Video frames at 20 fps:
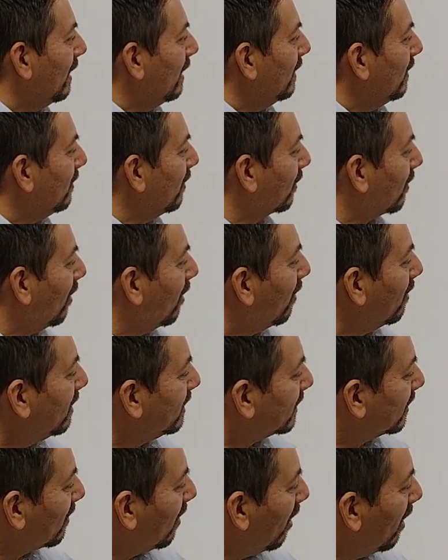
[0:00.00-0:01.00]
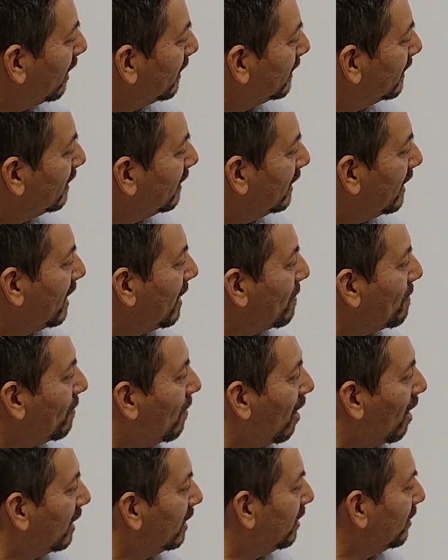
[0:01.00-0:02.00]
Your car is constantly
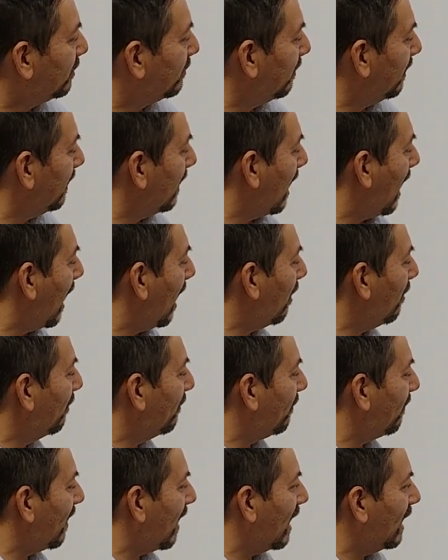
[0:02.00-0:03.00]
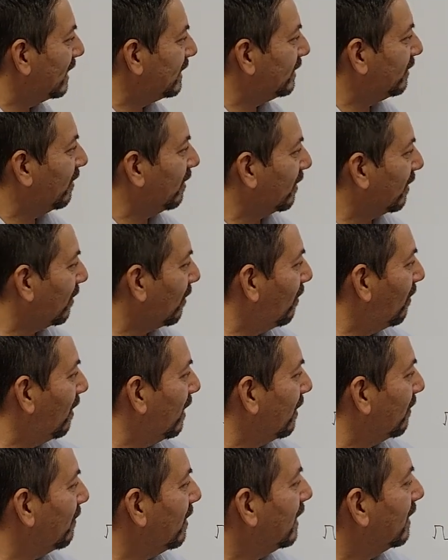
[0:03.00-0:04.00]
monitoring how fast you're
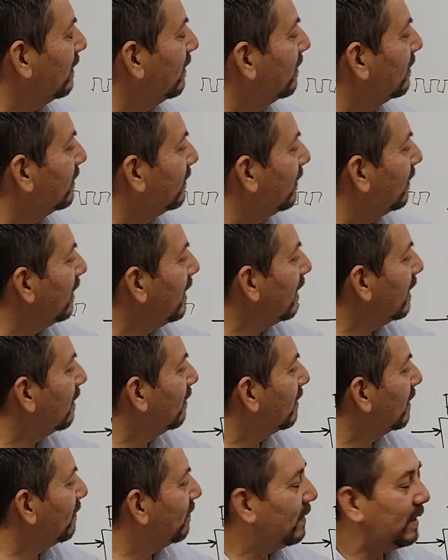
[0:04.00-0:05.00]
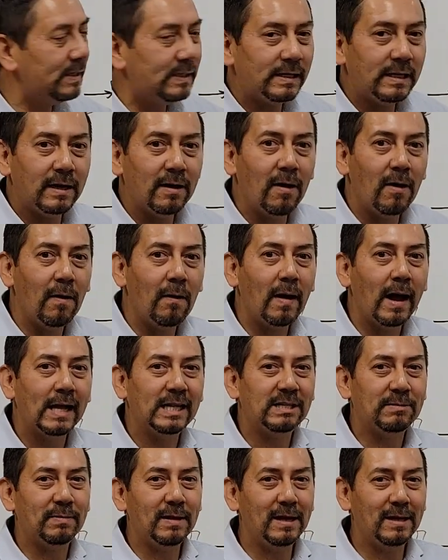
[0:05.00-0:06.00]
going. We can think of the VCO
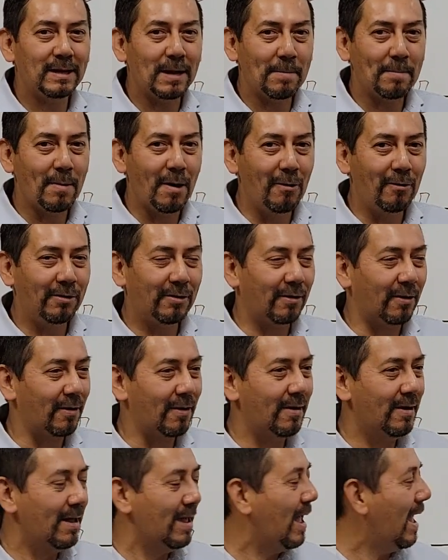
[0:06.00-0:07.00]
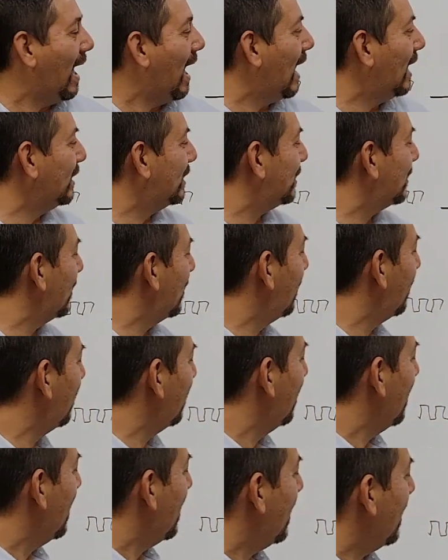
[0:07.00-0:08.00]
as being the motor. And
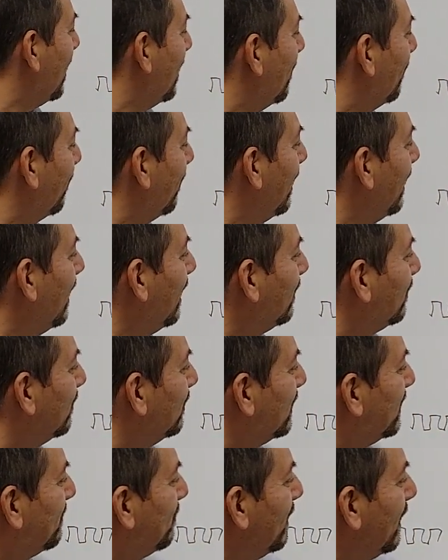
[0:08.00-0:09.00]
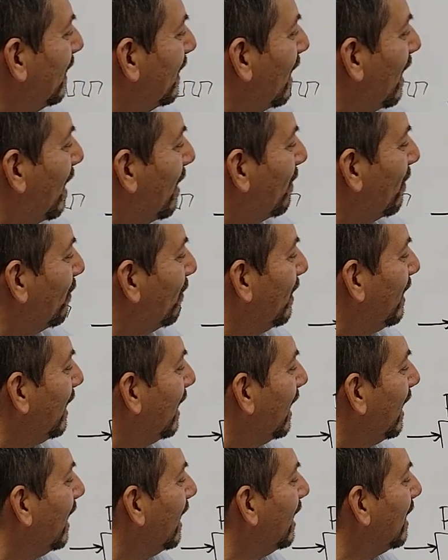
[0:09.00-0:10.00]
so if we need to speed up,
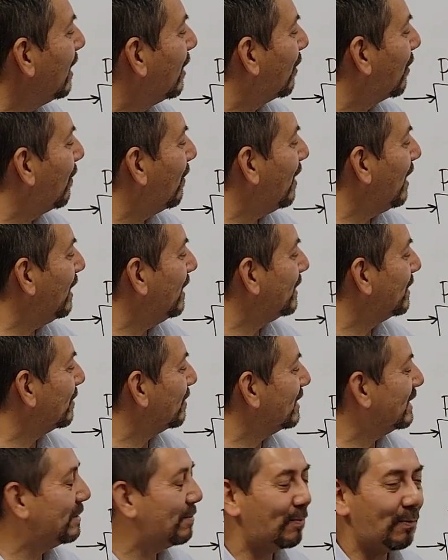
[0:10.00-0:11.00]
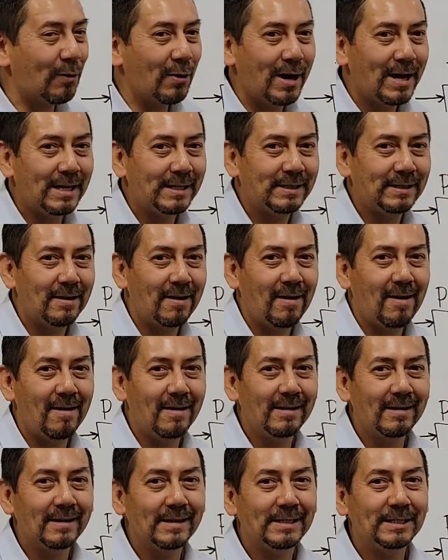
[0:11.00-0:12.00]
we increase or press
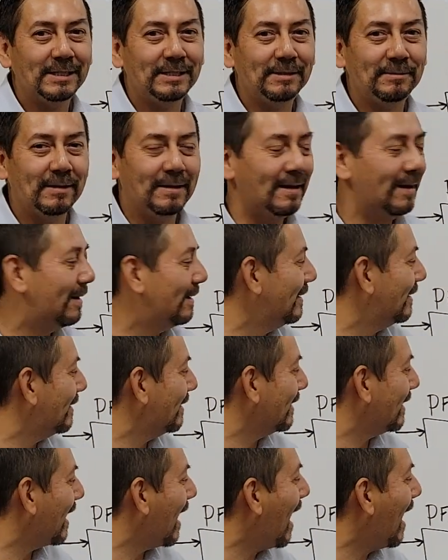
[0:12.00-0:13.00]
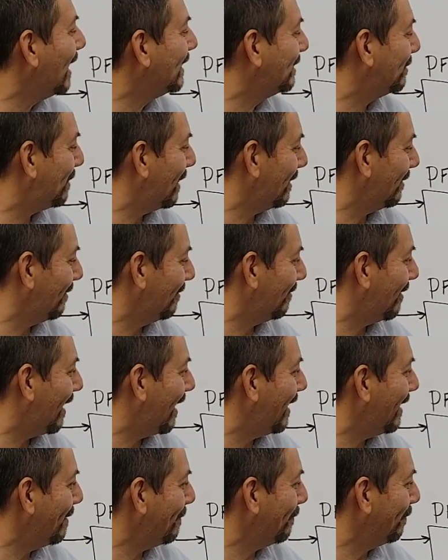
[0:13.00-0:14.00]
on the gas pedal,
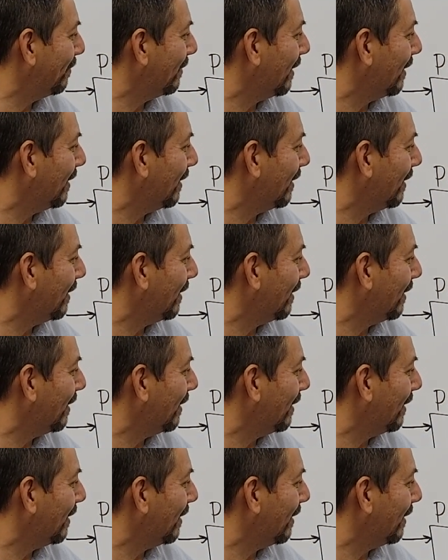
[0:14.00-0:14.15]
right?